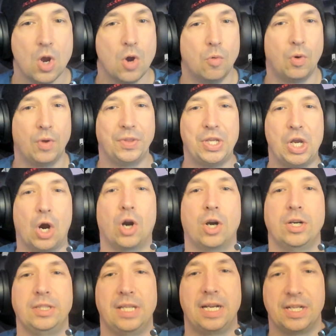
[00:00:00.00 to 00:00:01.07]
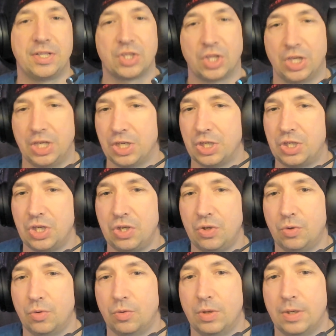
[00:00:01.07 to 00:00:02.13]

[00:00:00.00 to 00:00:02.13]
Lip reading: Well, the art that it's going to do